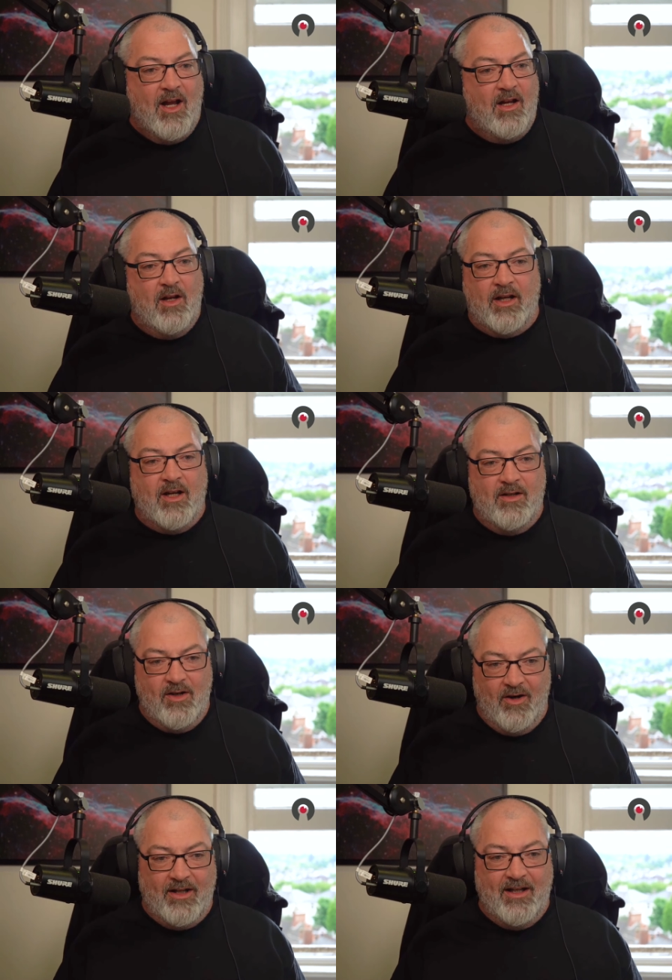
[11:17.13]
Like a
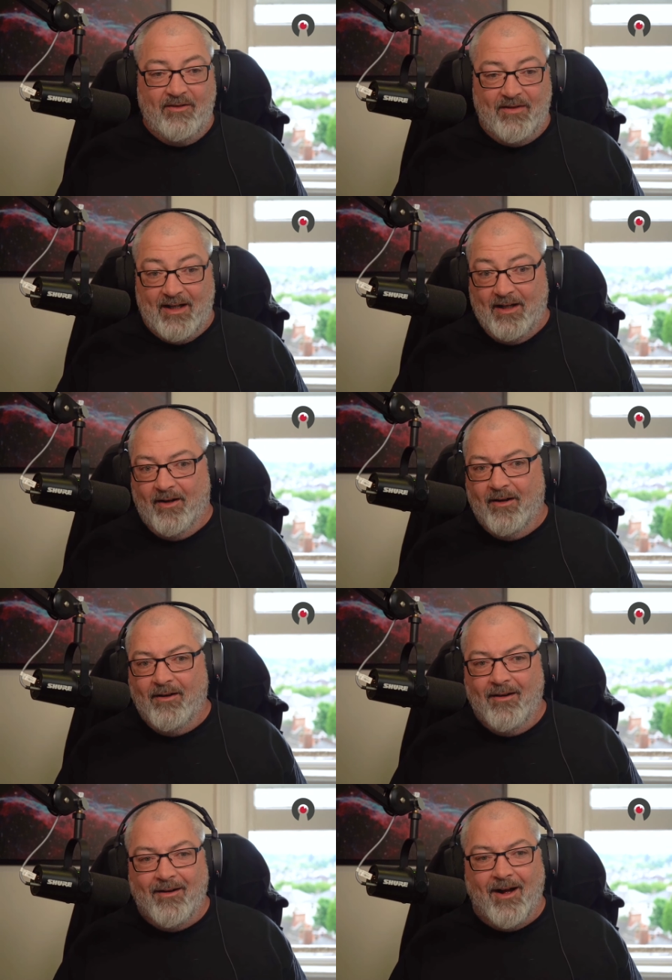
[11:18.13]
naive idiot.
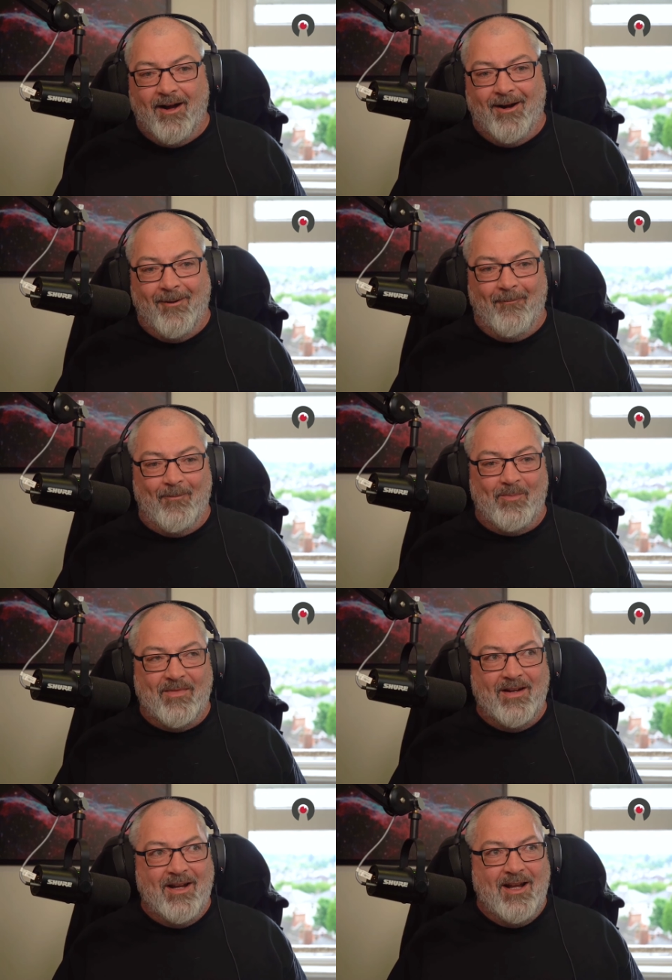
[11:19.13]

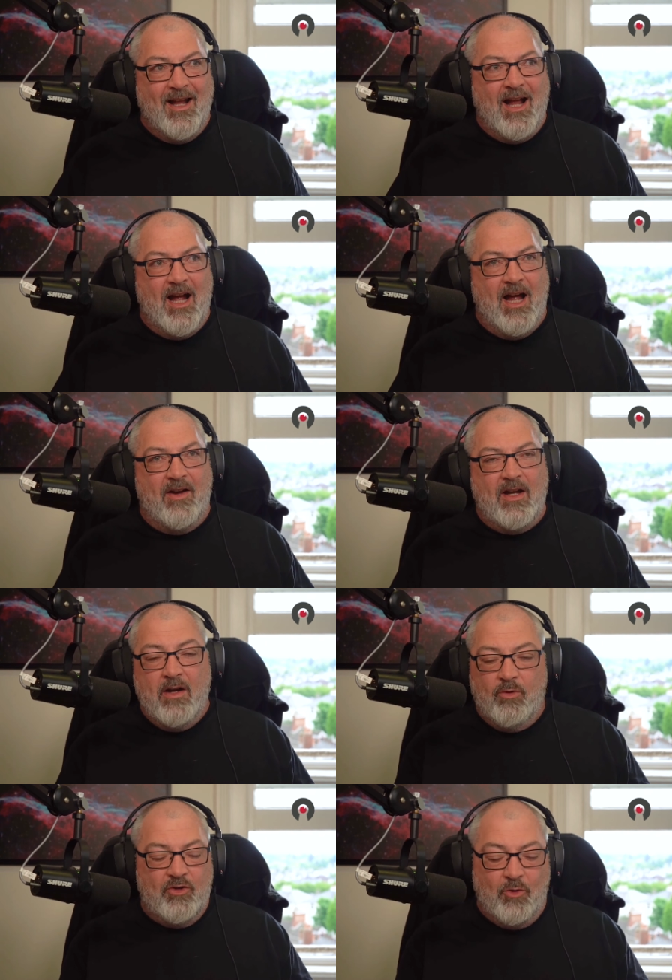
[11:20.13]
Um, and
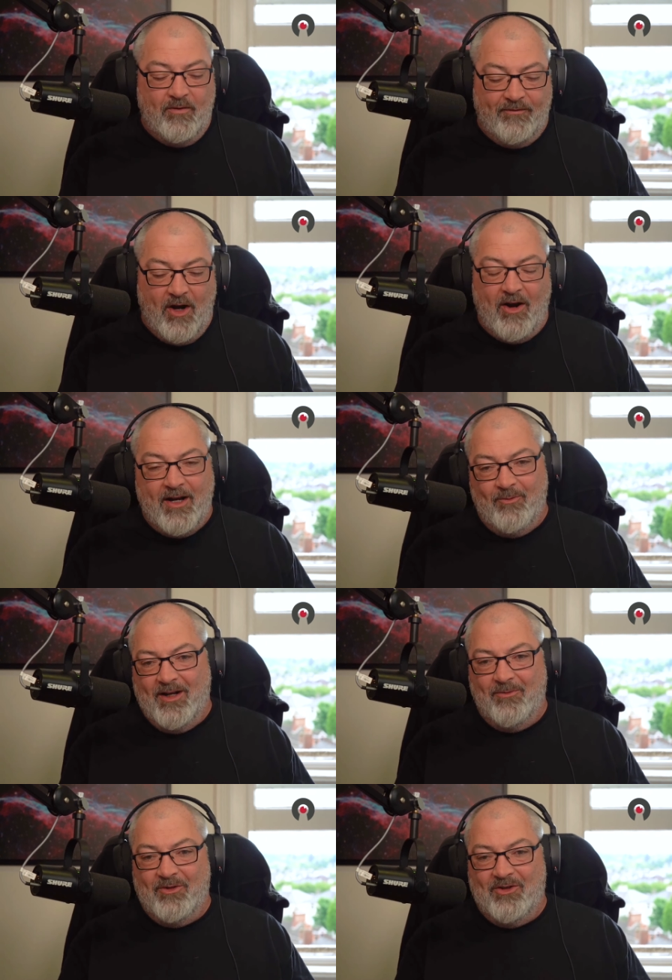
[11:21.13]
it was all fine
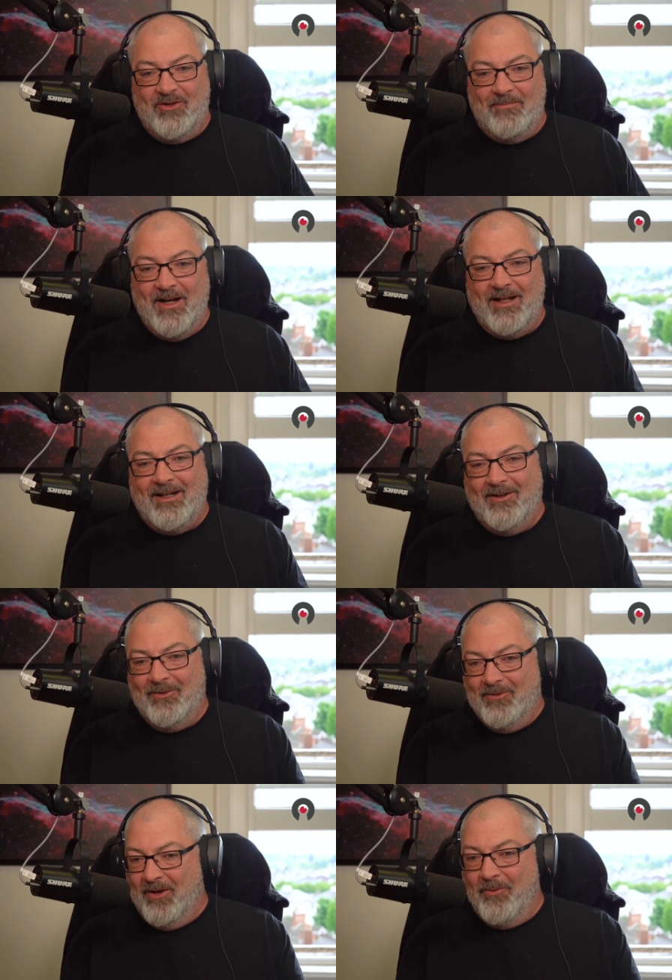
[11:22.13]
when it was just me
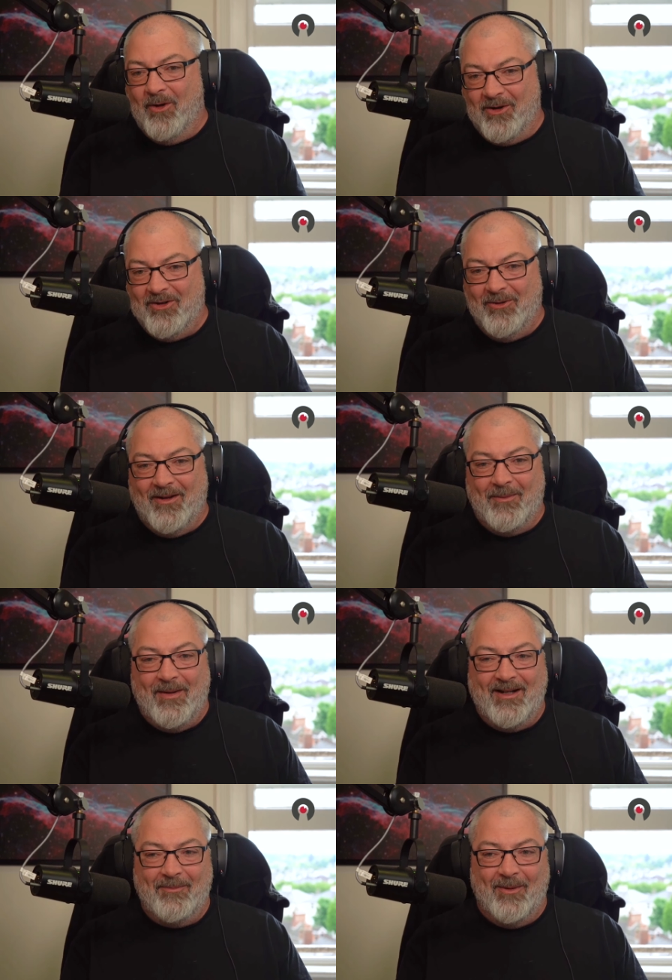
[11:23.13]
and like one or two other
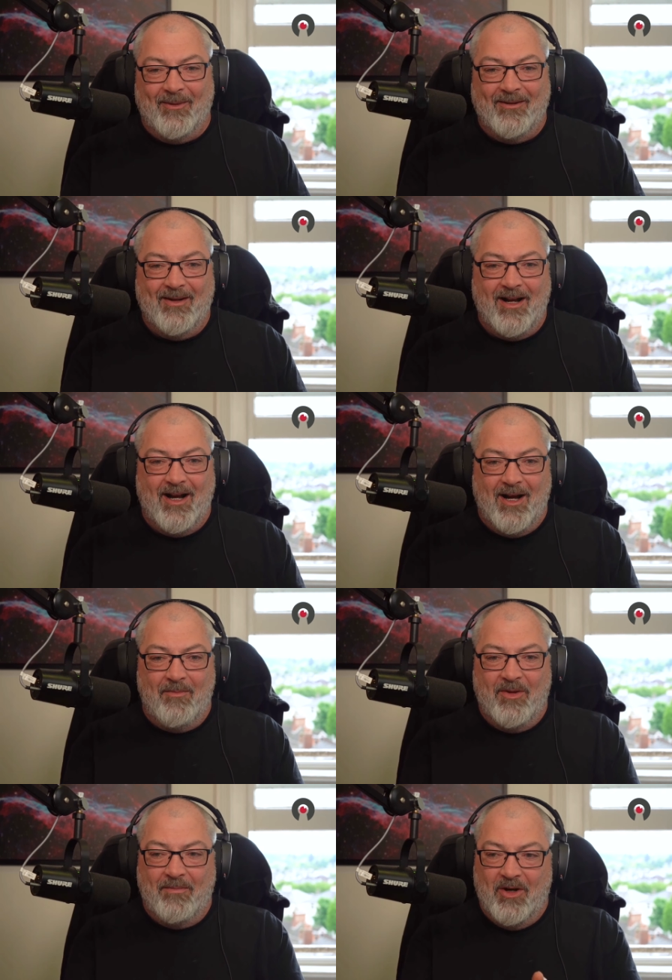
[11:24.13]
people. Um,
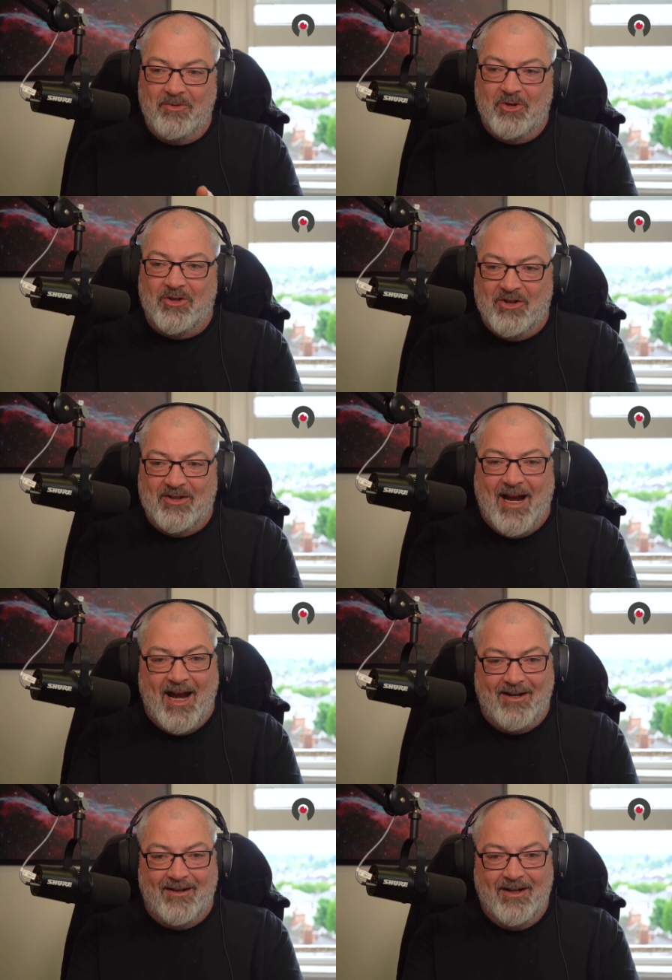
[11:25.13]
but the moment you got to
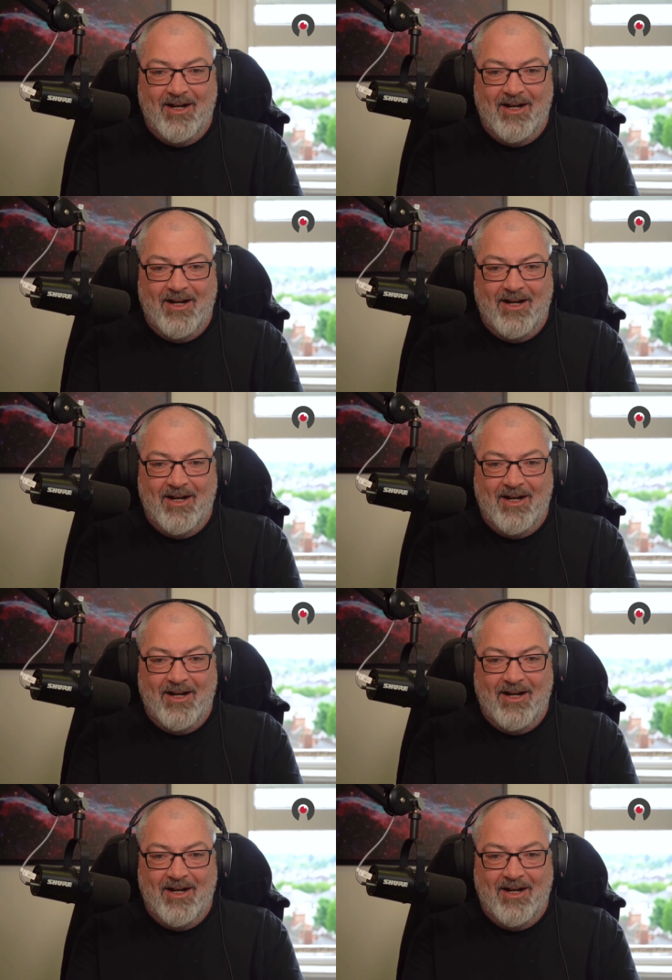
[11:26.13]
10,